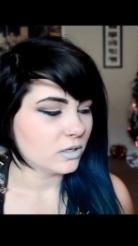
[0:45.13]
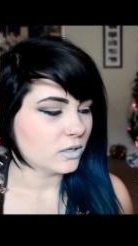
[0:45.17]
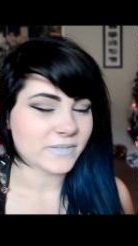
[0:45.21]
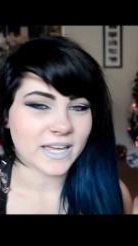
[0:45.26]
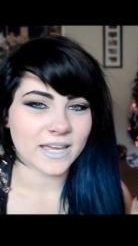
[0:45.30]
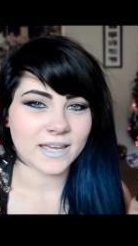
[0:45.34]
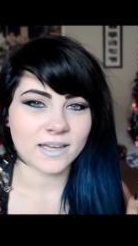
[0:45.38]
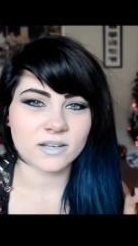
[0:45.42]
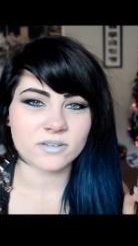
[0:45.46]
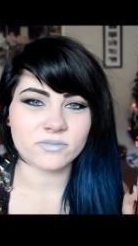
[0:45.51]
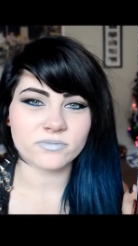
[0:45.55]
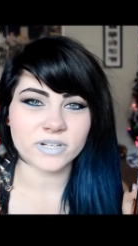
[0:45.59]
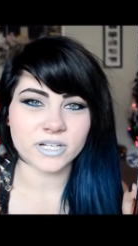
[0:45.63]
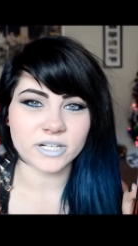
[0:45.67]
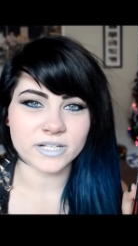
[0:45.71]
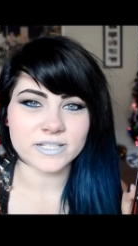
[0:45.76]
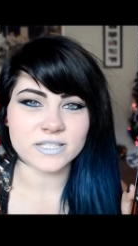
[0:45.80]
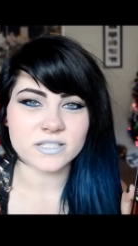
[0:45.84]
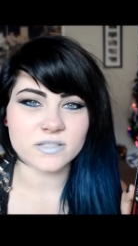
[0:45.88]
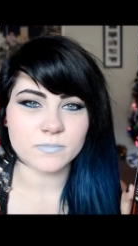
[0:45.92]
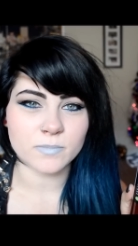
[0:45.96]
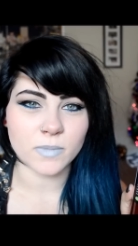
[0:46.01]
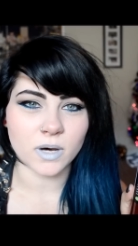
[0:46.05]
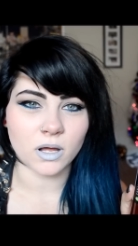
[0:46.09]
I had a very
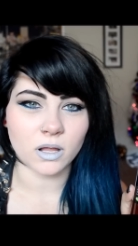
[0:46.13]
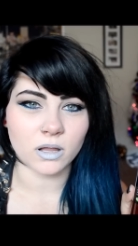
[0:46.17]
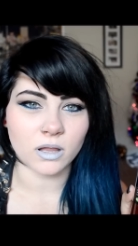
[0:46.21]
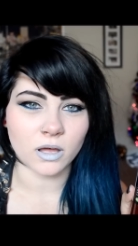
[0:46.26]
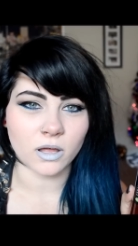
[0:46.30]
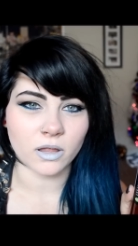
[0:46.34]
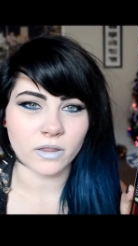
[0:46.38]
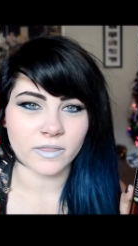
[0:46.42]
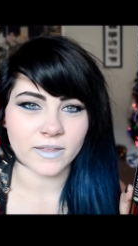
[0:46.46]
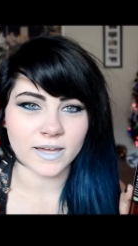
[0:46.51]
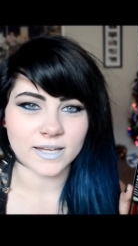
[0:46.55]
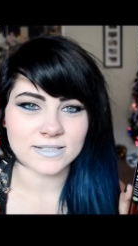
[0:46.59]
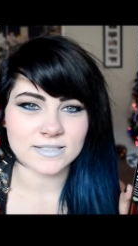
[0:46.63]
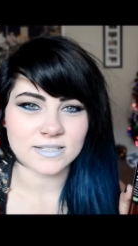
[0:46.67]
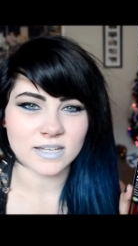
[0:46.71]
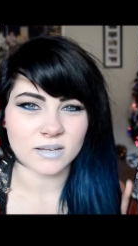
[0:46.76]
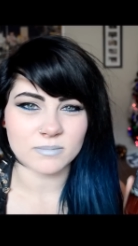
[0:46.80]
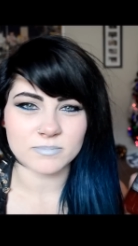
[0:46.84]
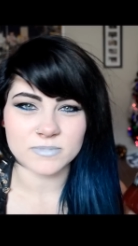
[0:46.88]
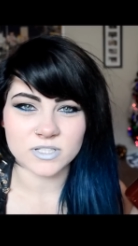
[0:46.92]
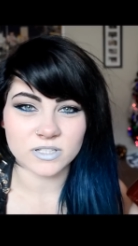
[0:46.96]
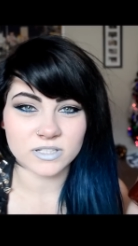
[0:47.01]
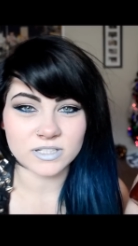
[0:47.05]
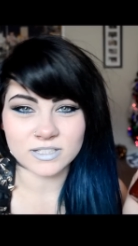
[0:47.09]
small haul that
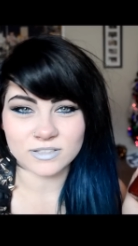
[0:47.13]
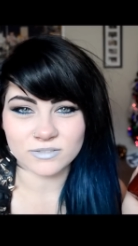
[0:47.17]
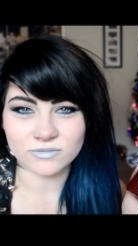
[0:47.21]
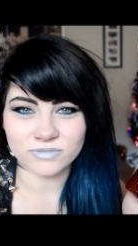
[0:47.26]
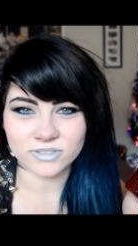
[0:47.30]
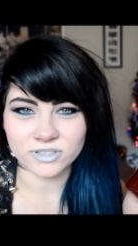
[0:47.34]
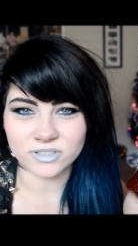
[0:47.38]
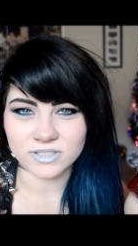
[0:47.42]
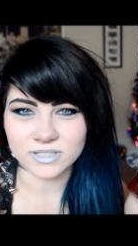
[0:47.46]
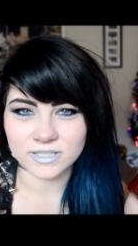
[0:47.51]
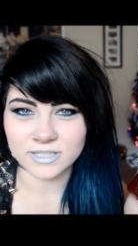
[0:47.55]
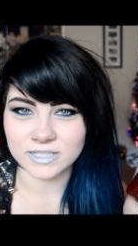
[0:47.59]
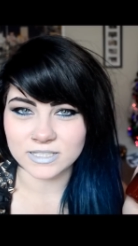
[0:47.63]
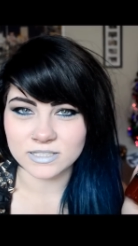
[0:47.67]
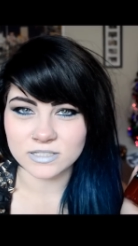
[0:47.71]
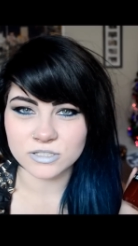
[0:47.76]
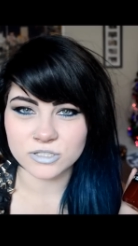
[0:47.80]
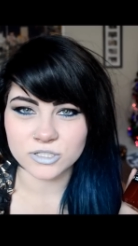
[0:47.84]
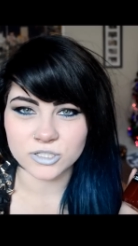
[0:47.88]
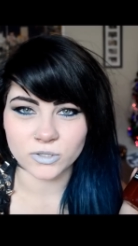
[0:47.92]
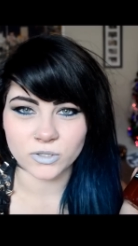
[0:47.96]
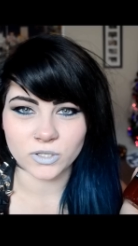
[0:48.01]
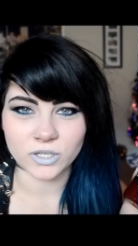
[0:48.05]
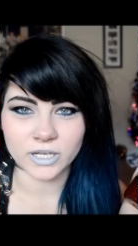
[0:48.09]
time, so I didn't feel the need to
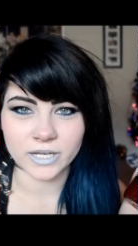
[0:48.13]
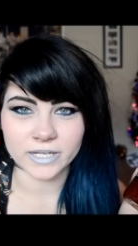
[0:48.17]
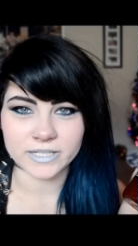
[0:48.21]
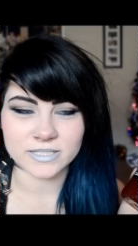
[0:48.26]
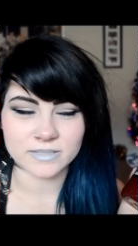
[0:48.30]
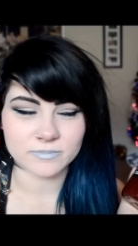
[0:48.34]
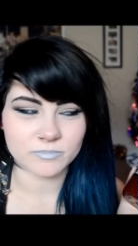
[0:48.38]
show you guys,